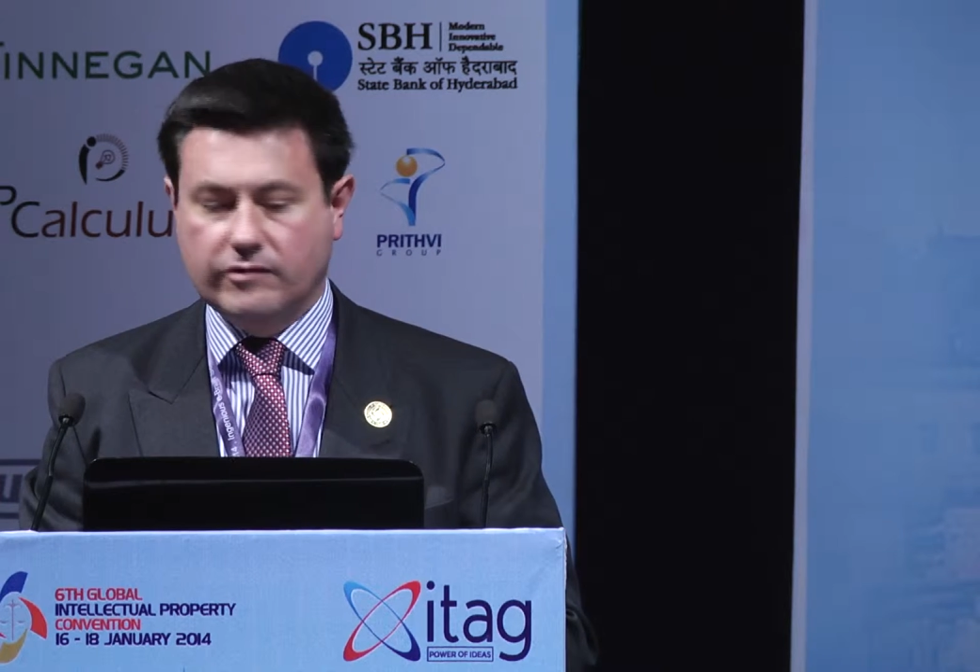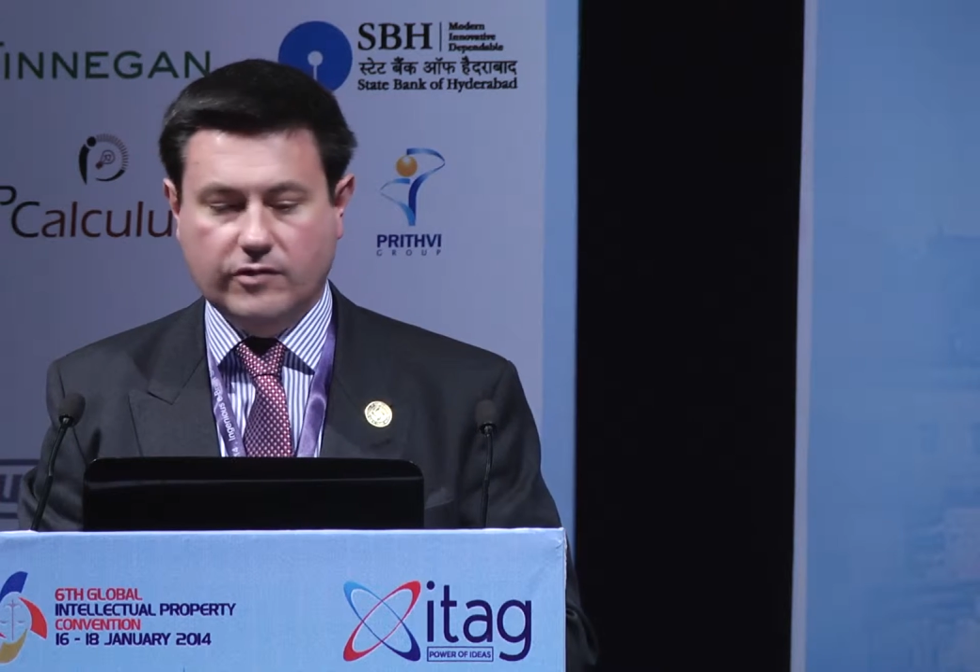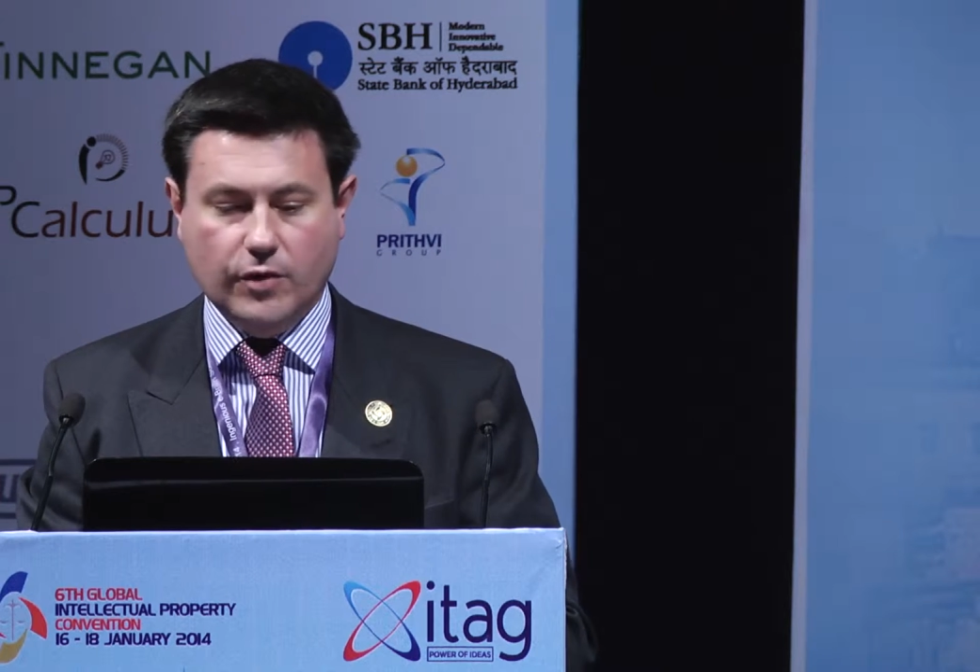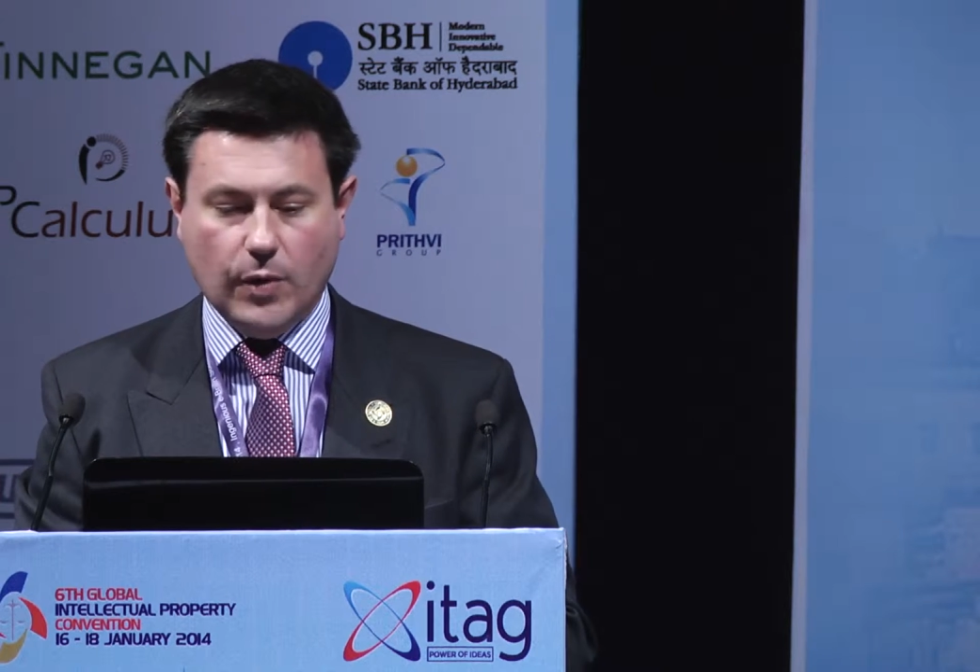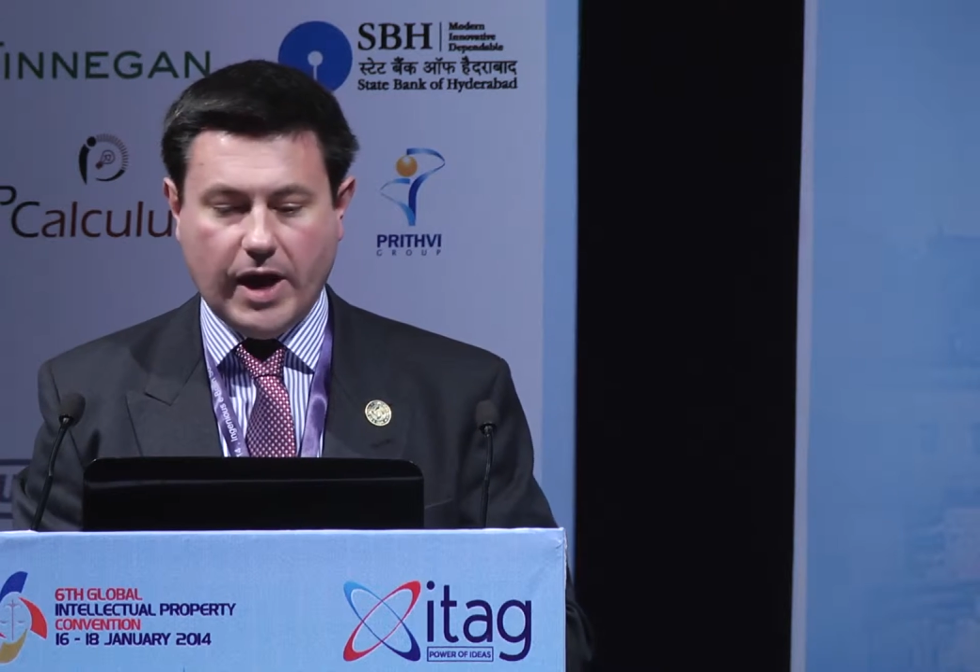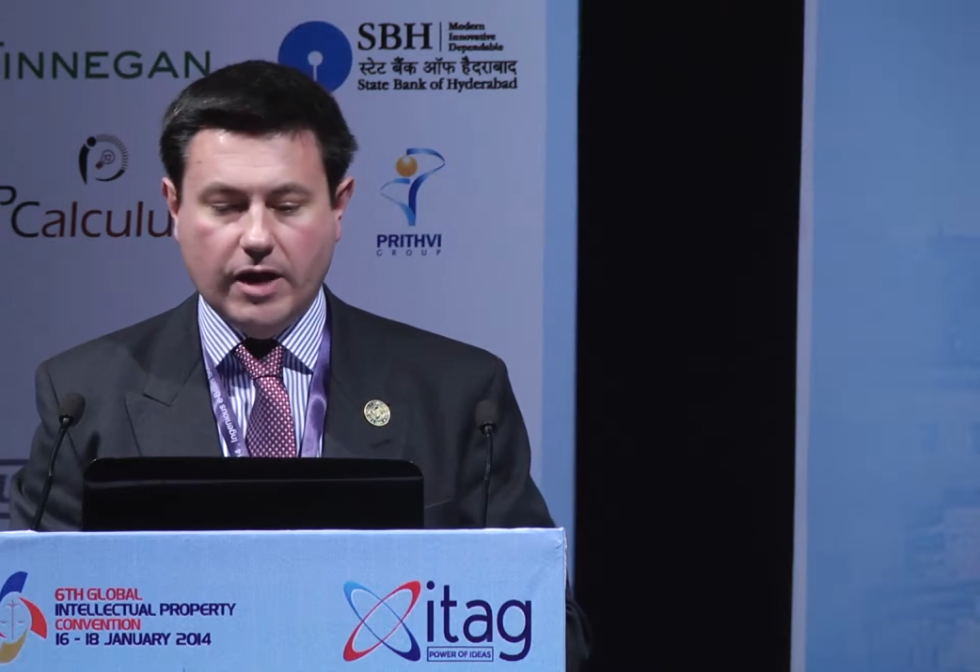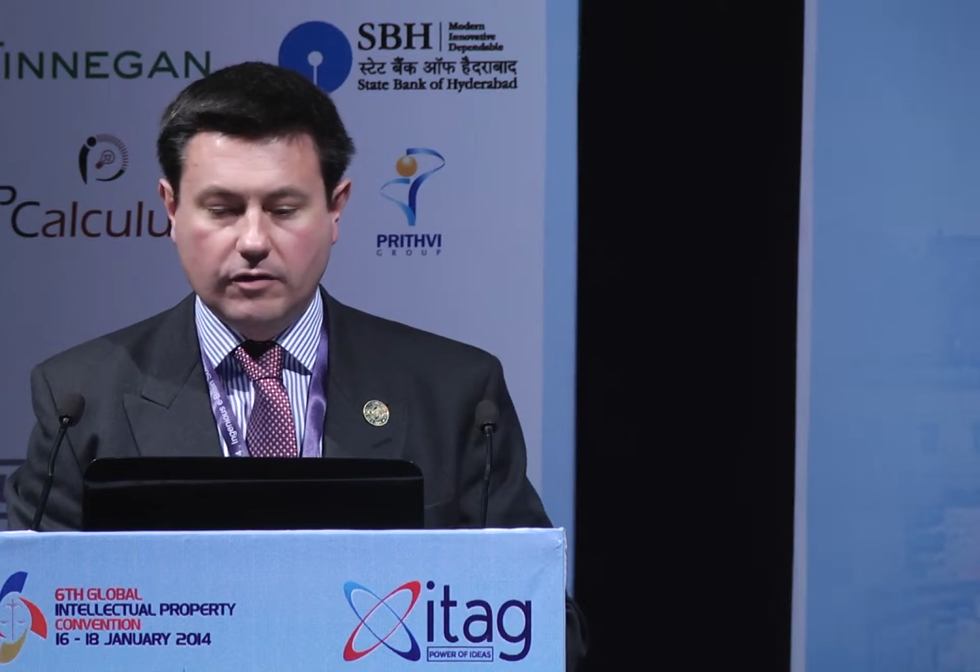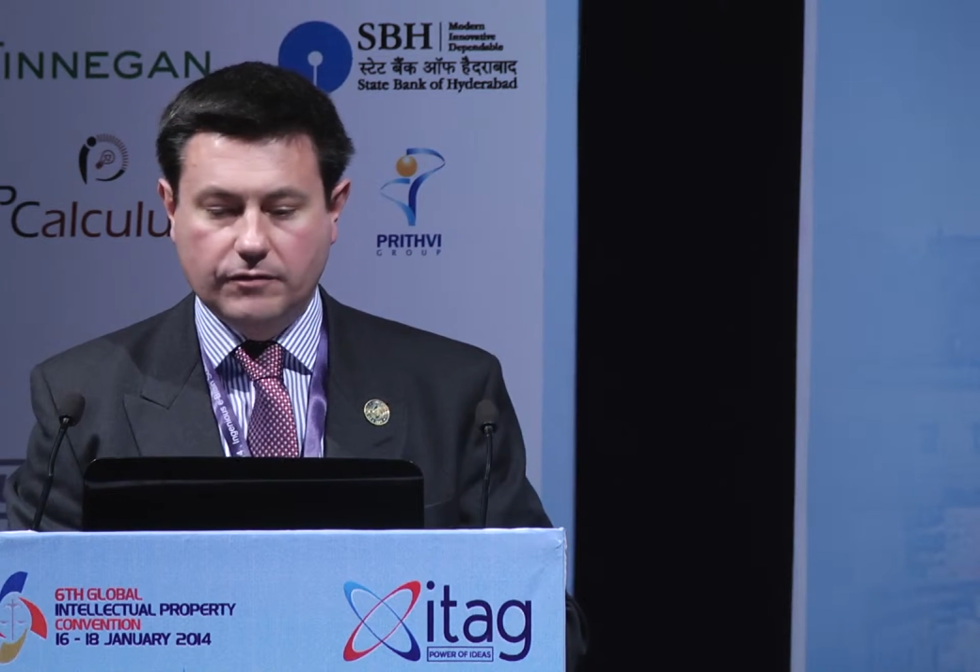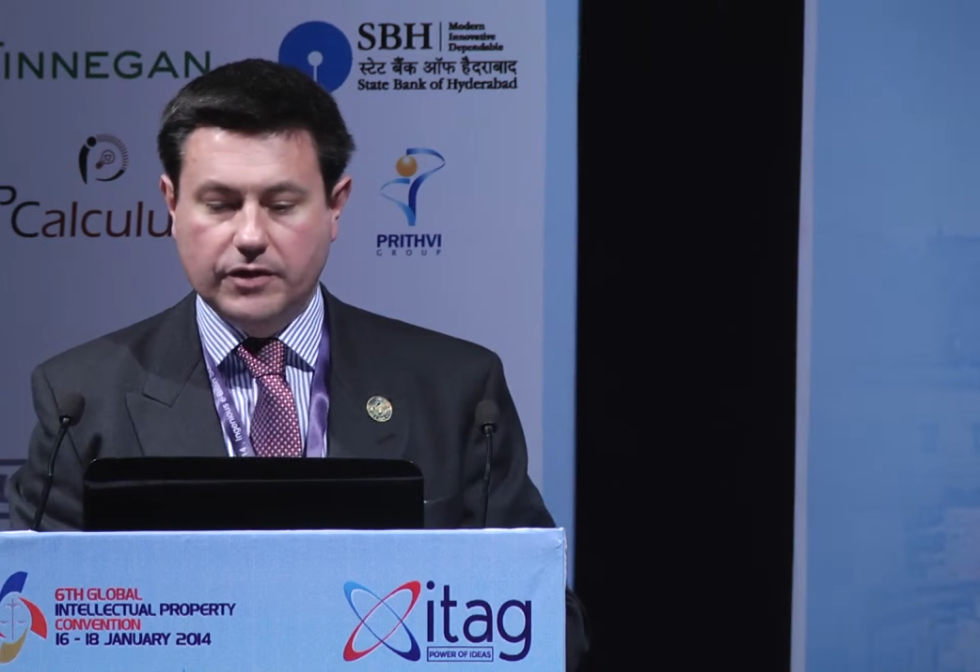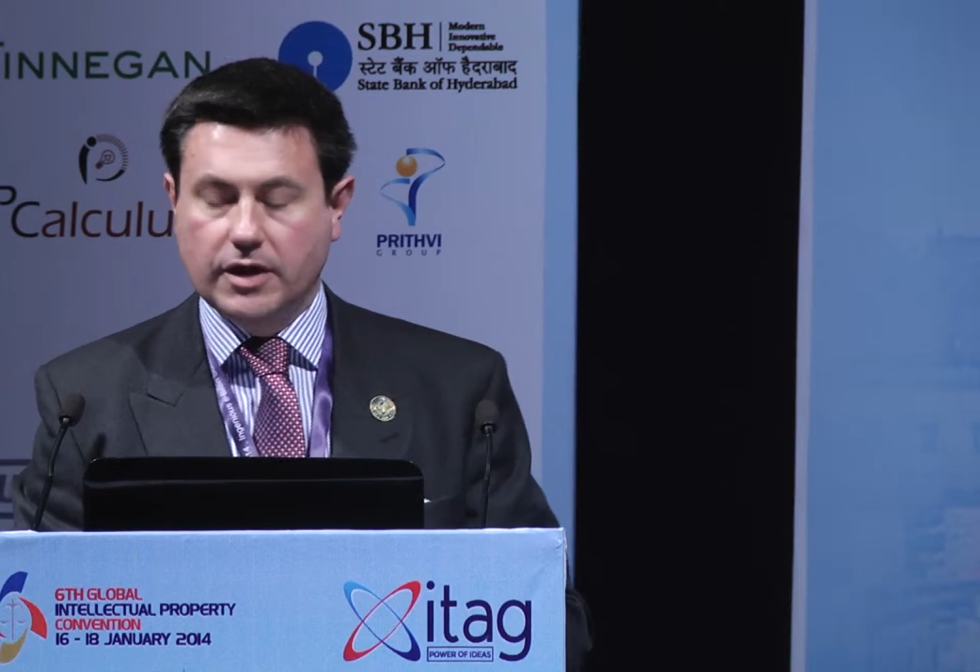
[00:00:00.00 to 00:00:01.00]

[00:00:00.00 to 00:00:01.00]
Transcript: 2A of